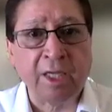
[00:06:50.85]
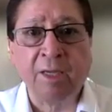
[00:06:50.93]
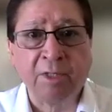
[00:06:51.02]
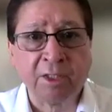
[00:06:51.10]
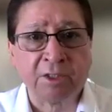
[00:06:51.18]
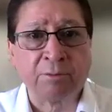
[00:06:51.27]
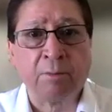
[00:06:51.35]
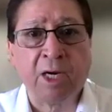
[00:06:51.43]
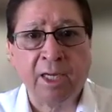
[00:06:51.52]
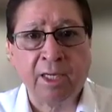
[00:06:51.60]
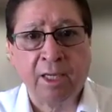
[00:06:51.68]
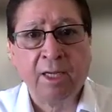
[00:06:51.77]
My email
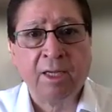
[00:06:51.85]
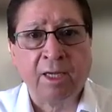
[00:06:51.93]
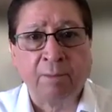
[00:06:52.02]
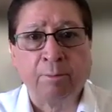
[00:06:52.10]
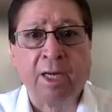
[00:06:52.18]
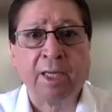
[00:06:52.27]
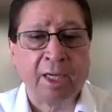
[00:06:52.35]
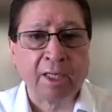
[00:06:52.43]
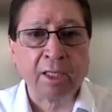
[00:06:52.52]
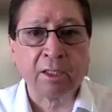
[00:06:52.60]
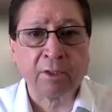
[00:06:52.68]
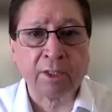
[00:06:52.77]
is
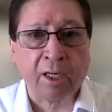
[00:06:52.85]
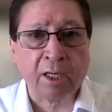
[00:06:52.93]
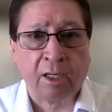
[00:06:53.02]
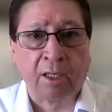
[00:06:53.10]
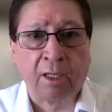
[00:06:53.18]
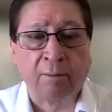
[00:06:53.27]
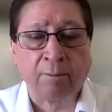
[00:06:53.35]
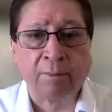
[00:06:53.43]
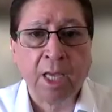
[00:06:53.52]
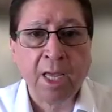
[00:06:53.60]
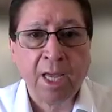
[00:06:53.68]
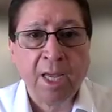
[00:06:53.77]

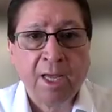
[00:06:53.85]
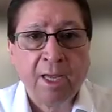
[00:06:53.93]
mike@mikeaguilar.com.